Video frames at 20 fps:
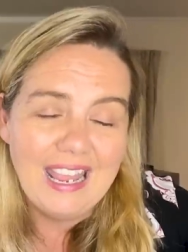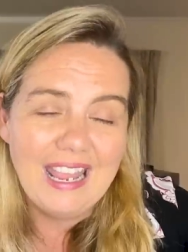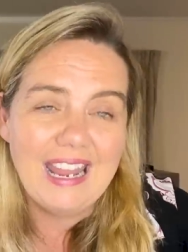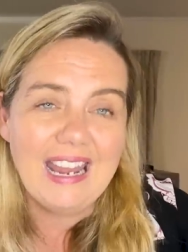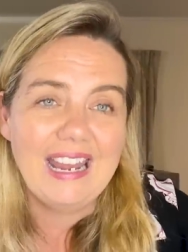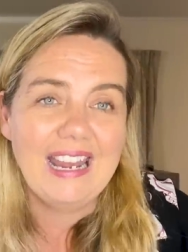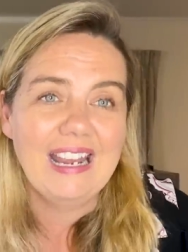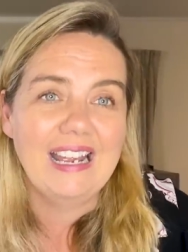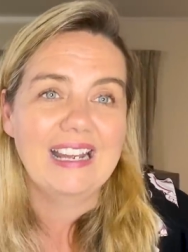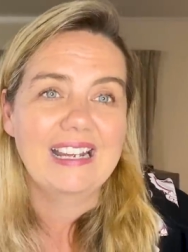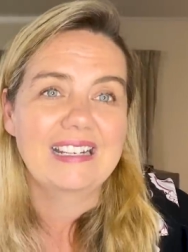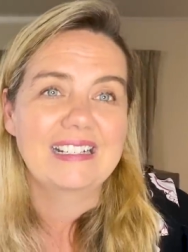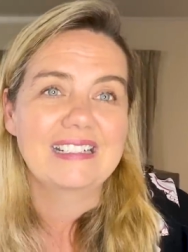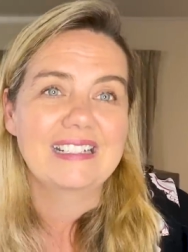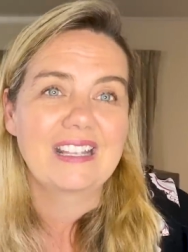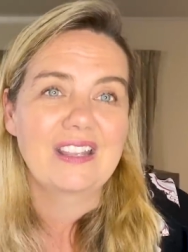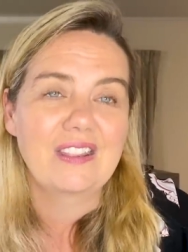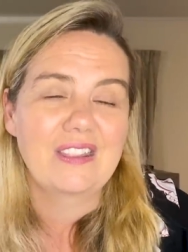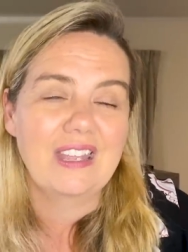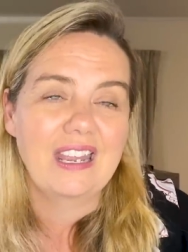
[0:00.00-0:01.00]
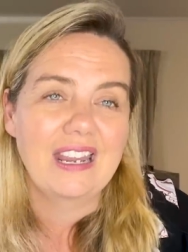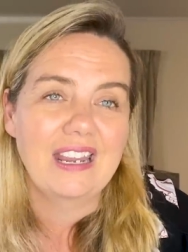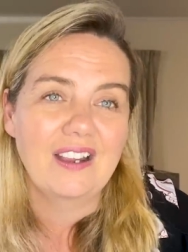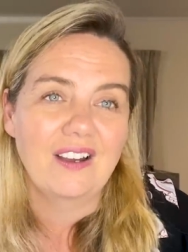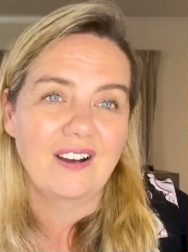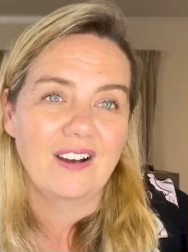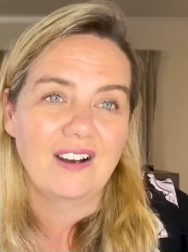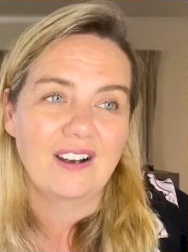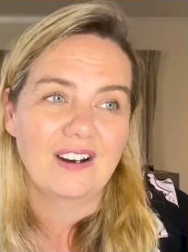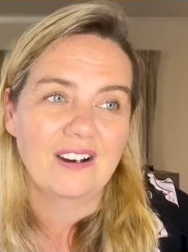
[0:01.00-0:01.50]
and they
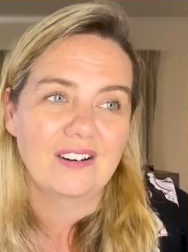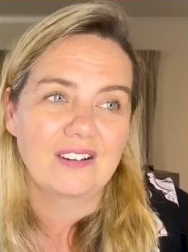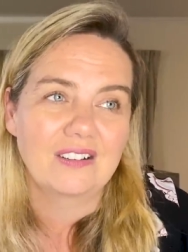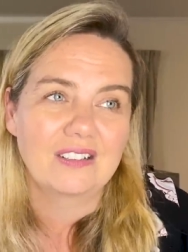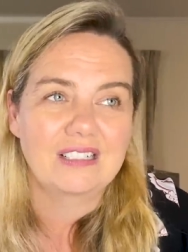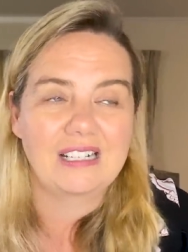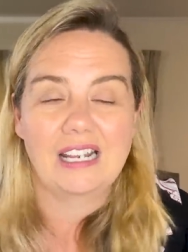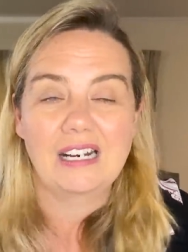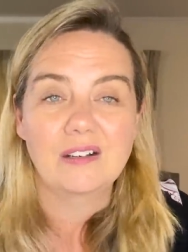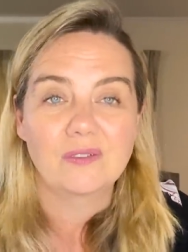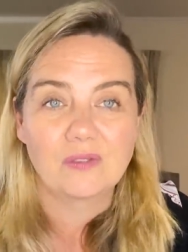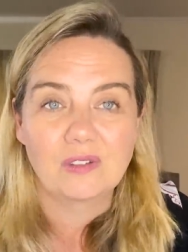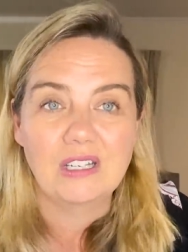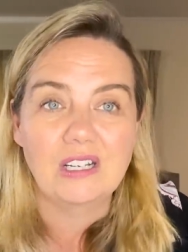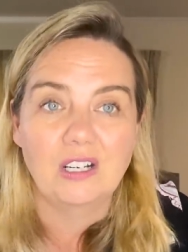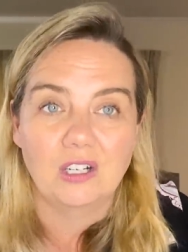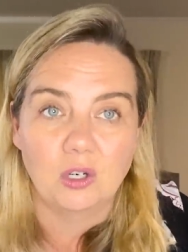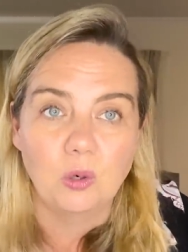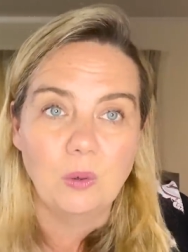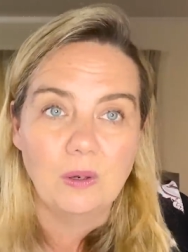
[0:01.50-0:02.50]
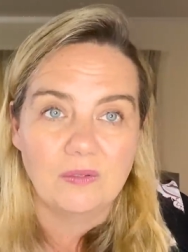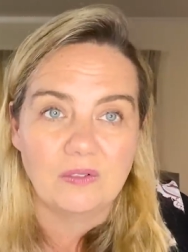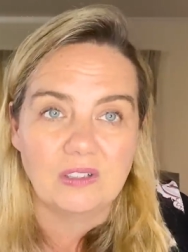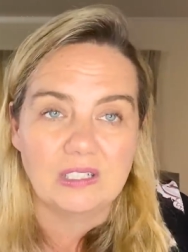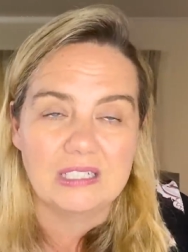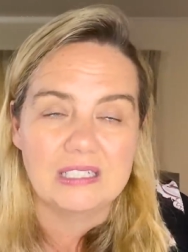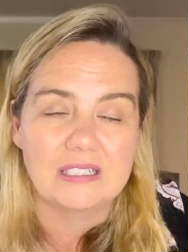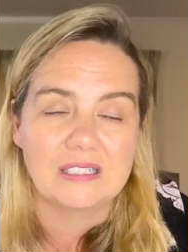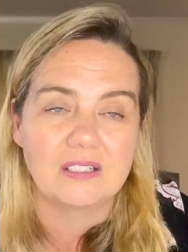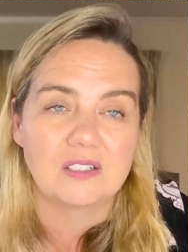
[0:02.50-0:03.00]
are kind of the
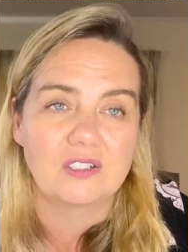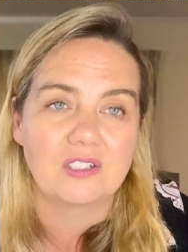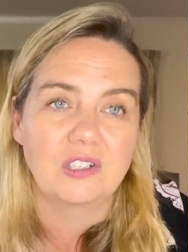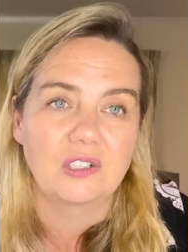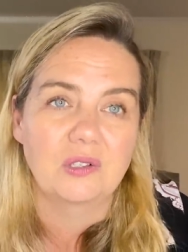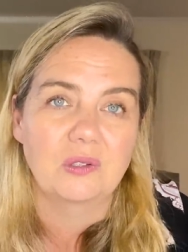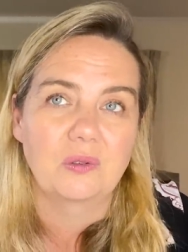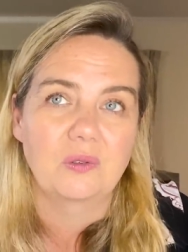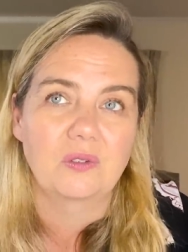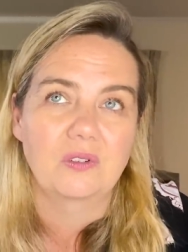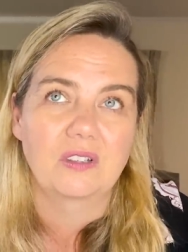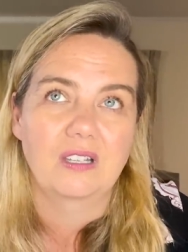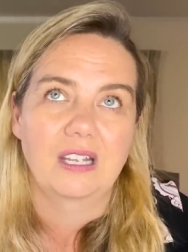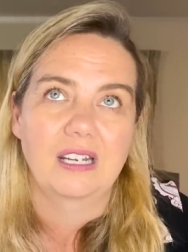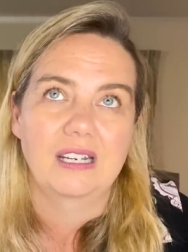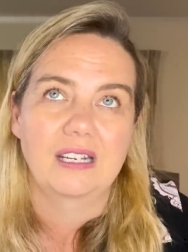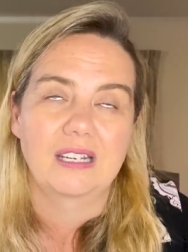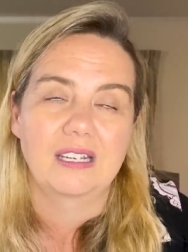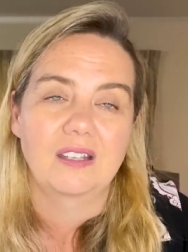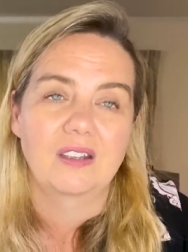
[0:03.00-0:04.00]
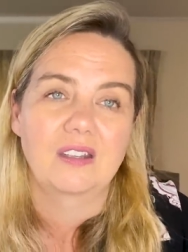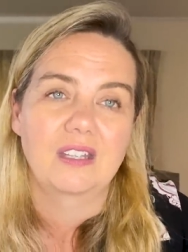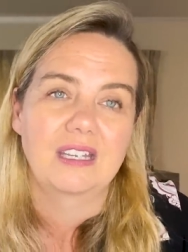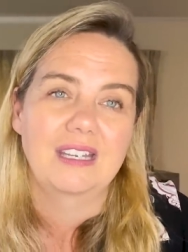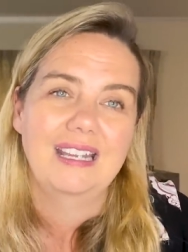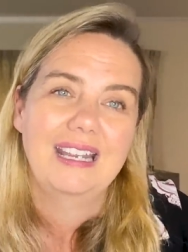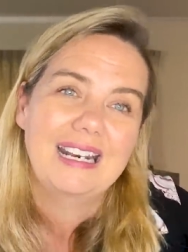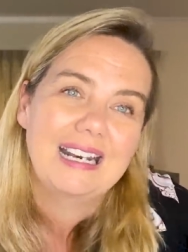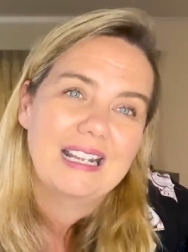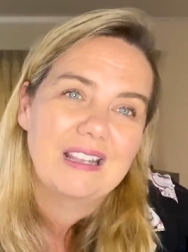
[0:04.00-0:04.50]
equivalent to like
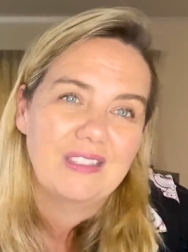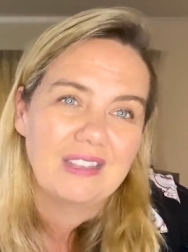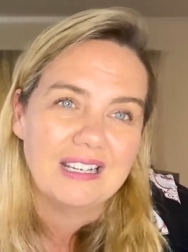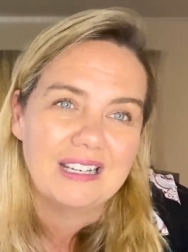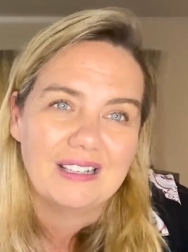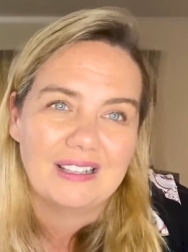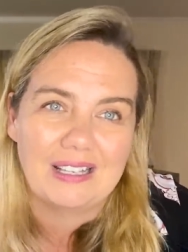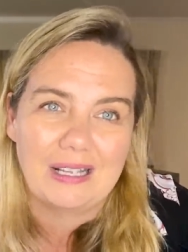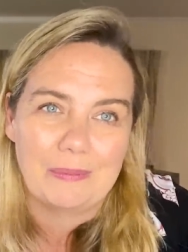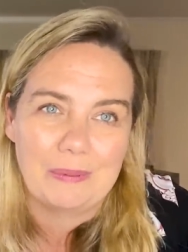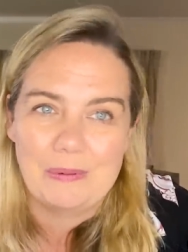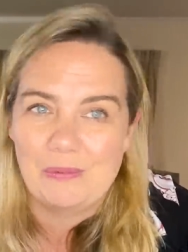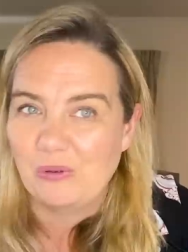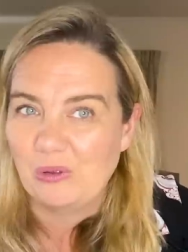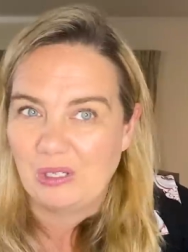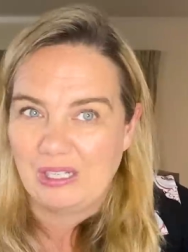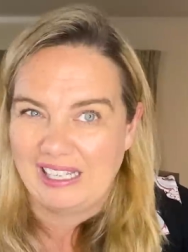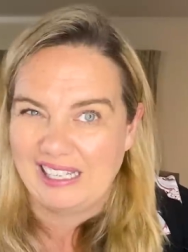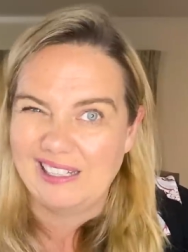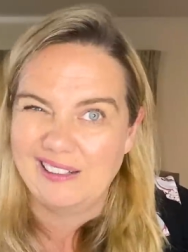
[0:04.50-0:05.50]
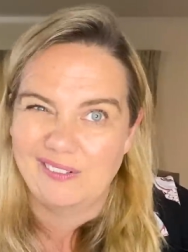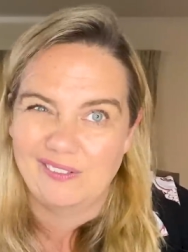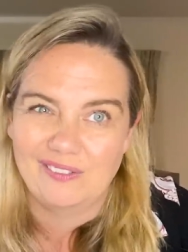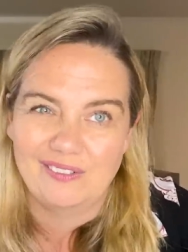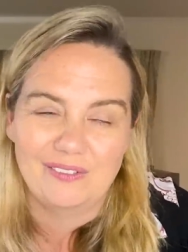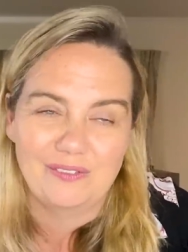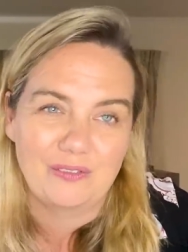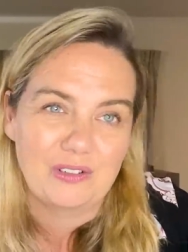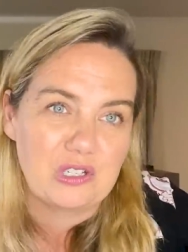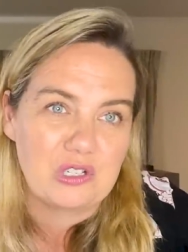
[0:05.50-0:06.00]
the, and I think a lot of people get
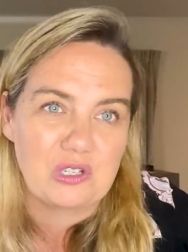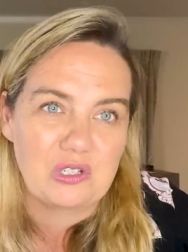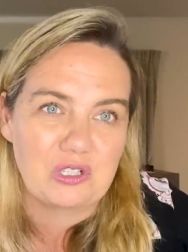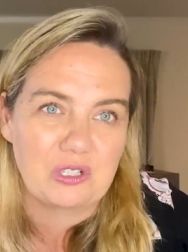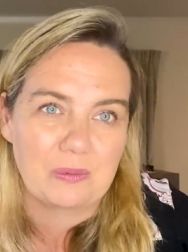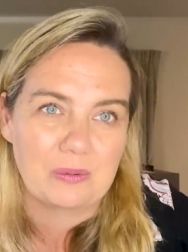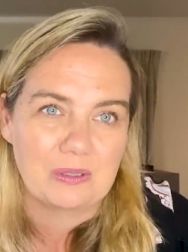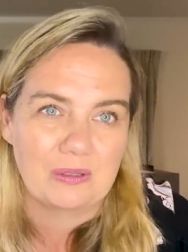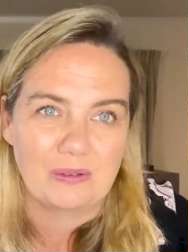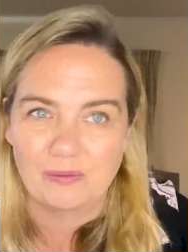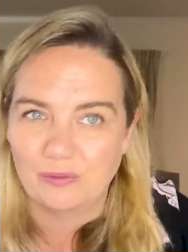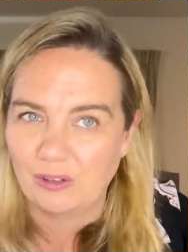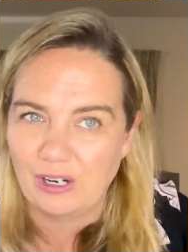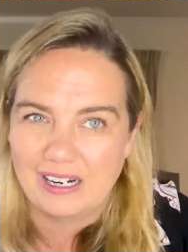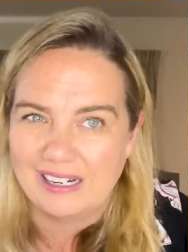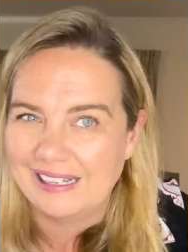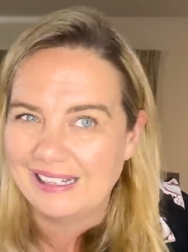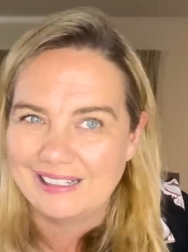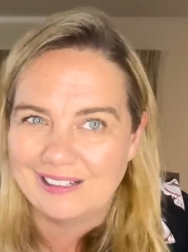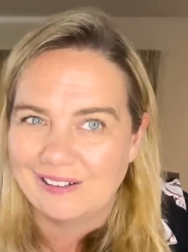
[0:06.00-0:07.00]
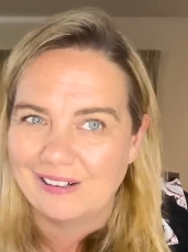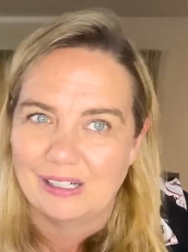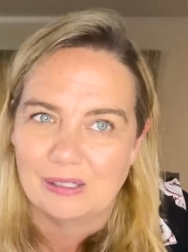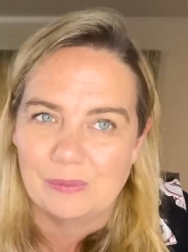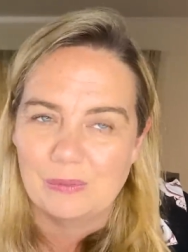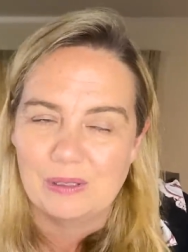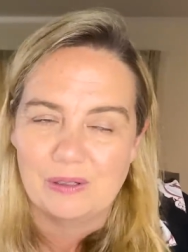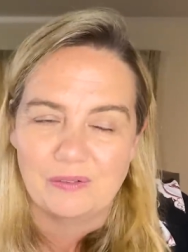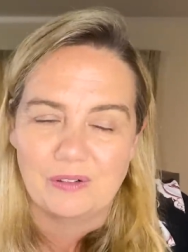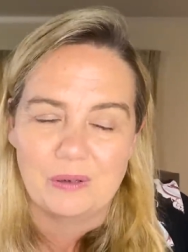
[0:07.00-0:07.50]
fish and chips on Friday, correct
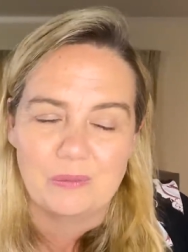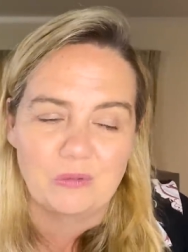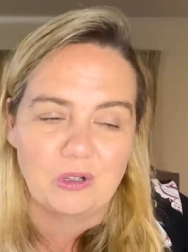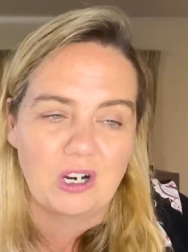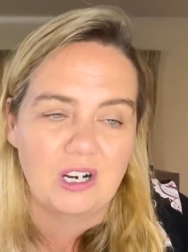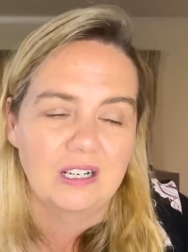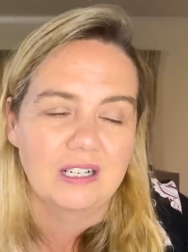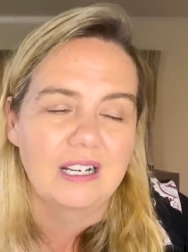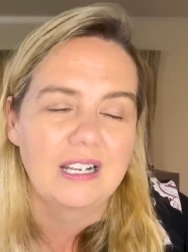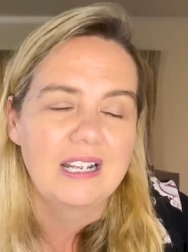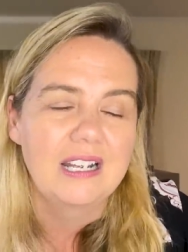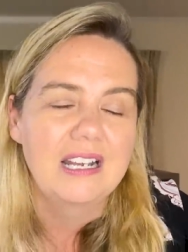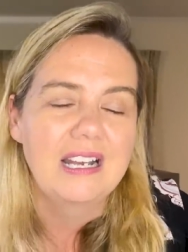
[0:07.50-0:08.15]
me if I'm wrong,